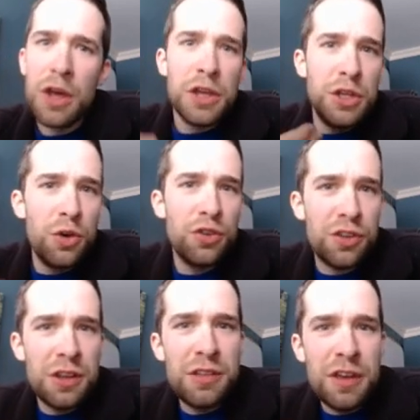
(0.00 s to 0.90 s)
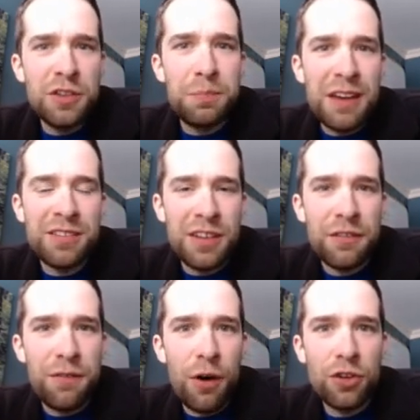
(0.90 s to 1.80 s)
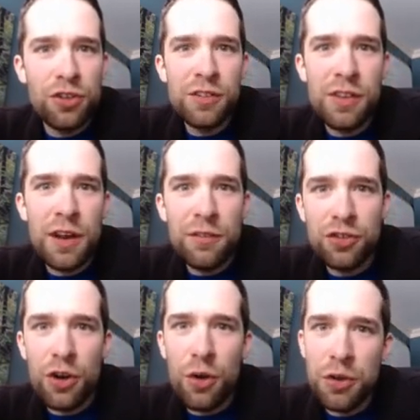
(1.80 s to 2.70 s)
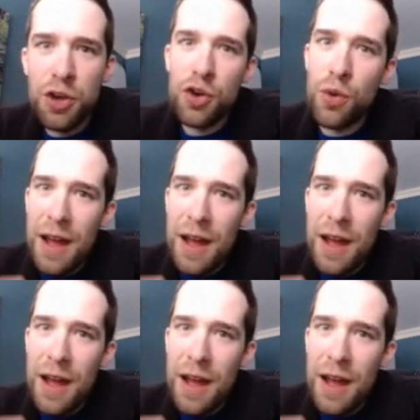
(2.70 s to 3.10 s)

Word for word: using these basic functions that I've shown you